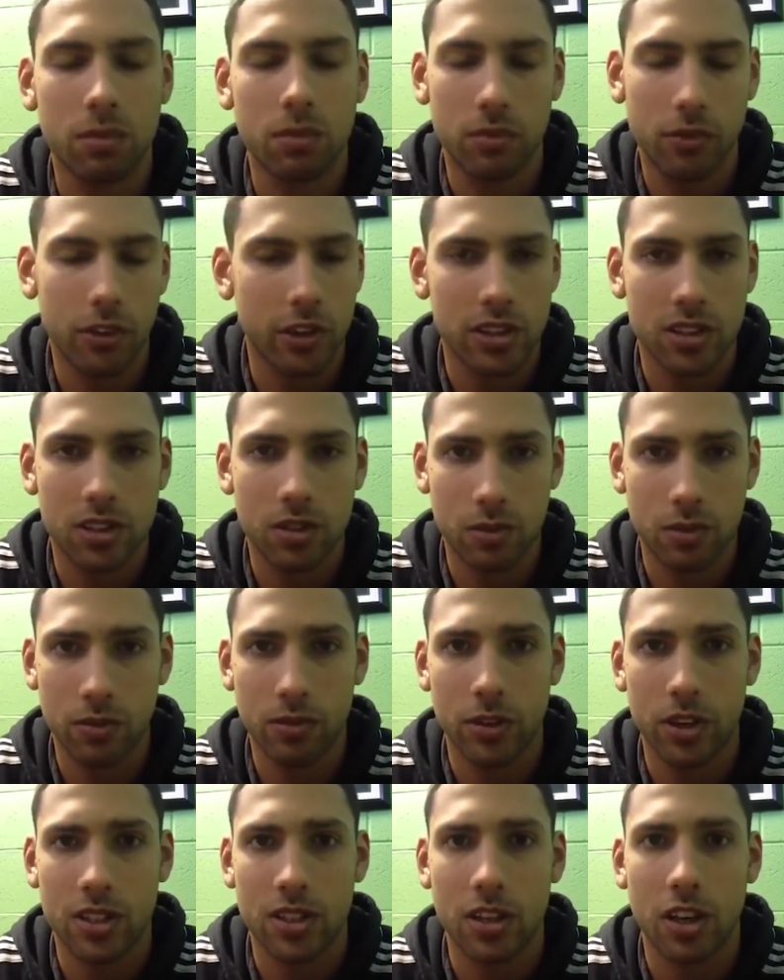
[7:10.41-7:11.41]

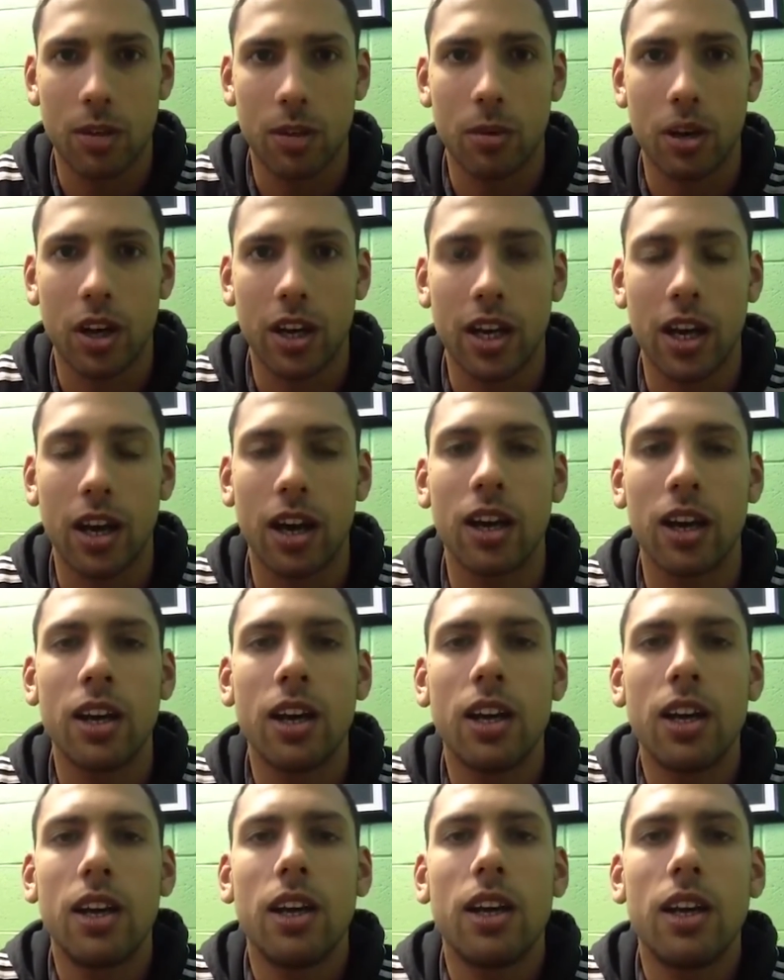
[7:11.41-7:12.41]
First time I
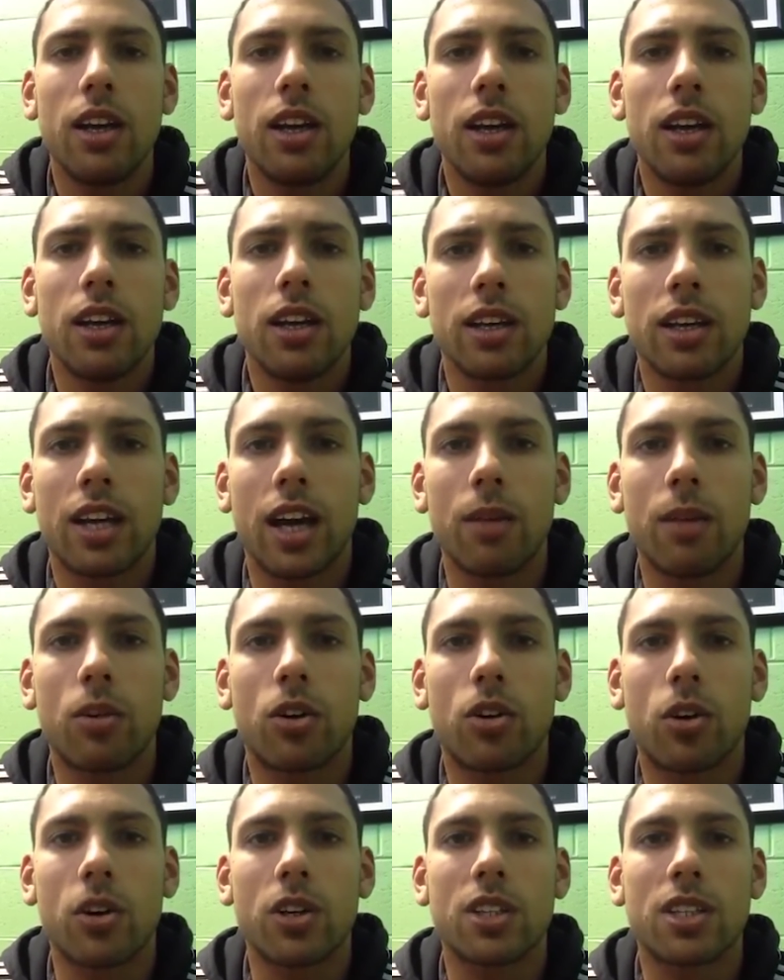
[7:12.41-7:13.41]
came
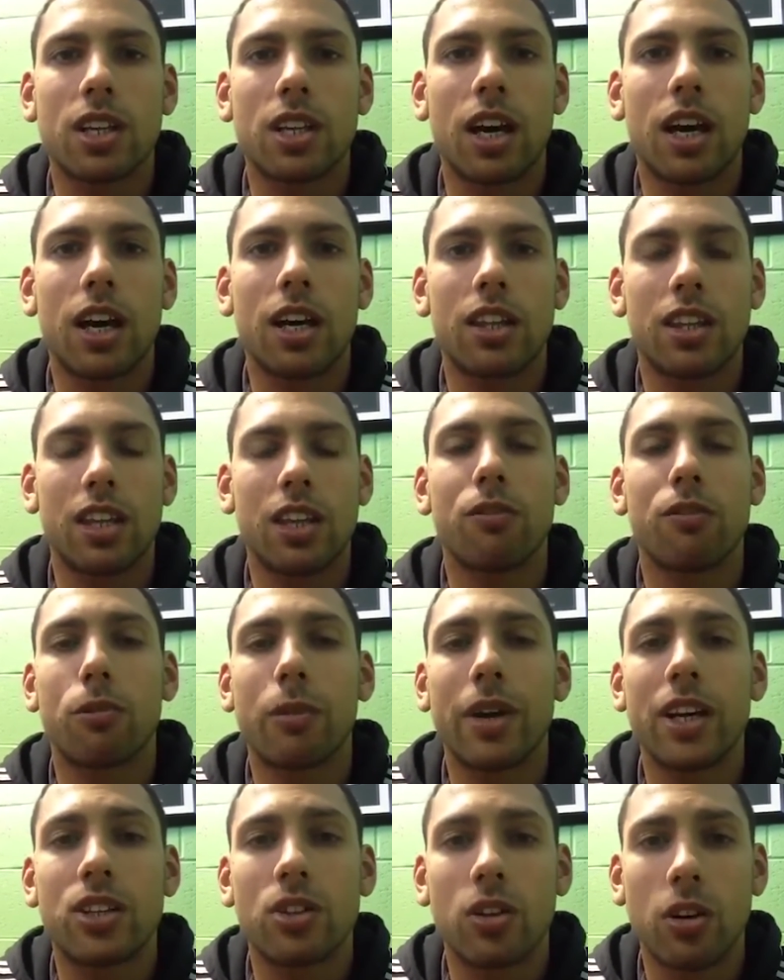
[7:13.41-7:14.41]
across the
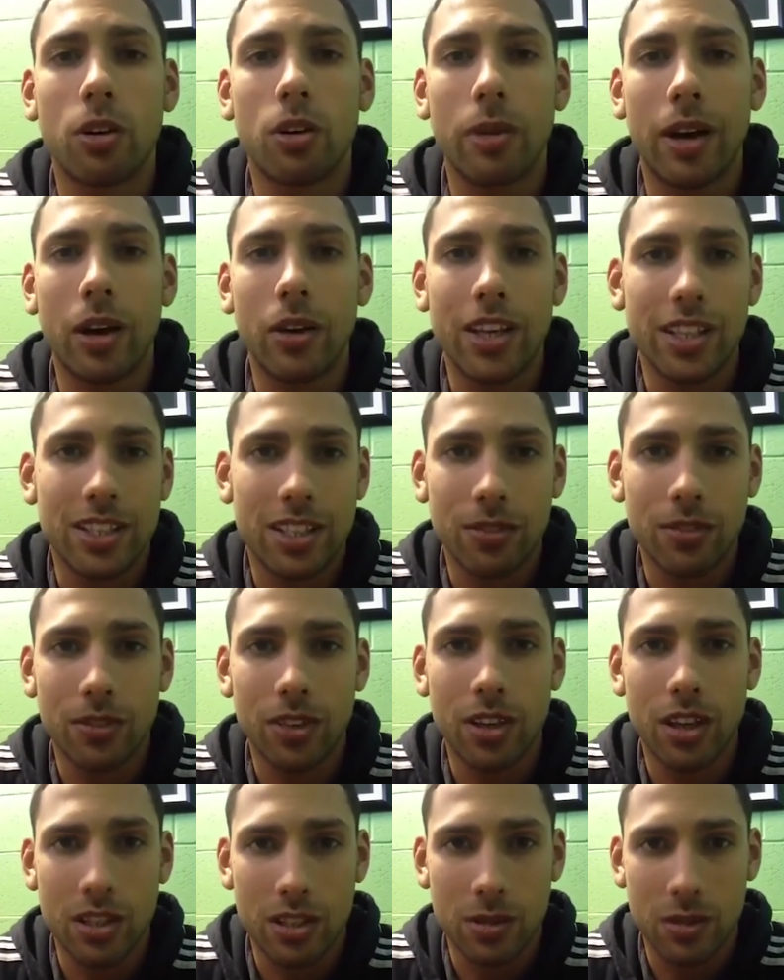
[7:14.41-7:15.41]
information about eating
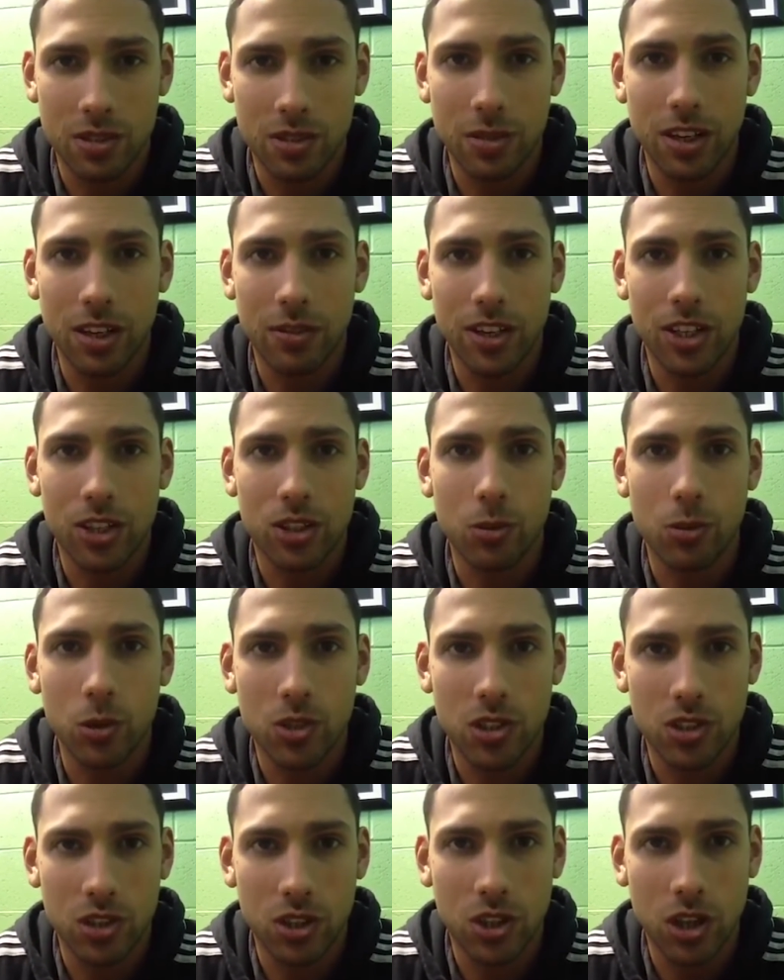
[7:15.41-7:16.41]
as many vegetables
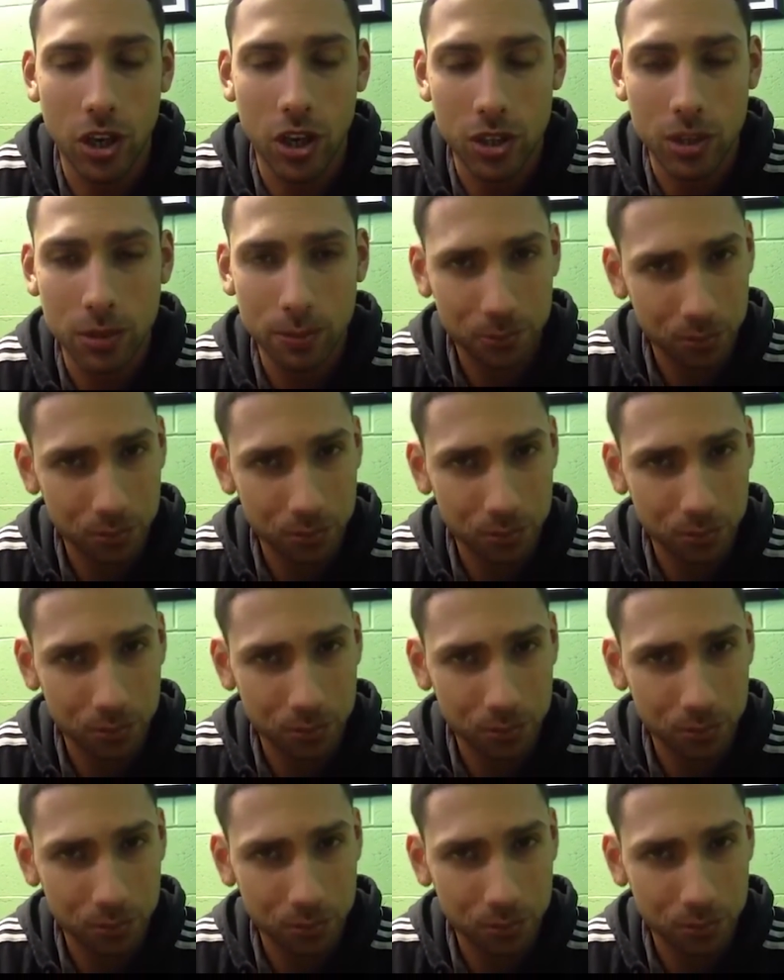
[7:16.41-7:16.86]
as you could,